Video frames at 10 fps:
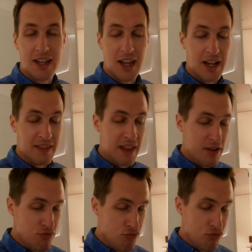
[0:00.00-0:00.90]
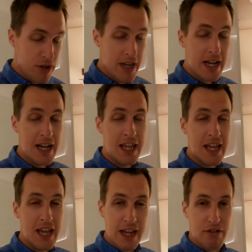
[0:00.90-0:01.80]
getting that
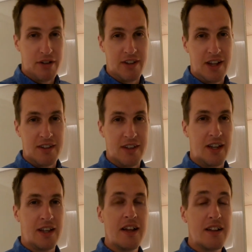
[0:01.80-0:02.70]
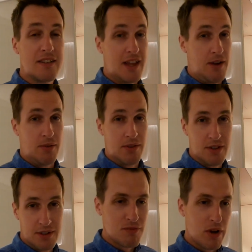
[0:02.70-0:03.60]
really irritating sound.
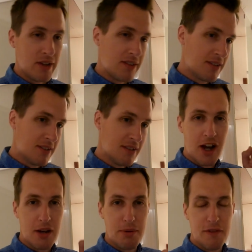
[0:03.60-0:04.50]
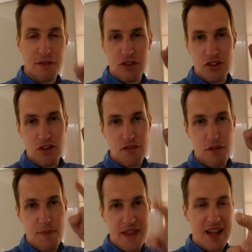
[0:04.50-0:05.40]
Right, I'm gonna put the footage
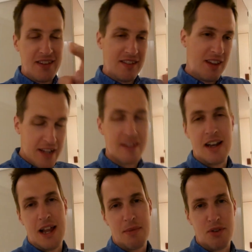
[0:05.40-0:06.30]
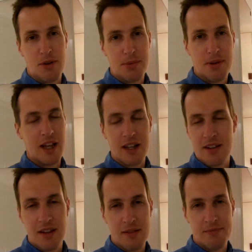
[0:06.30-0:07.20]
from this into the laptop
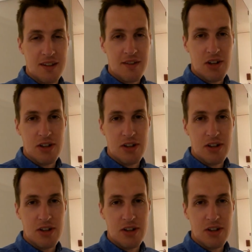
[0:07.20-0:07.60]
and let's have a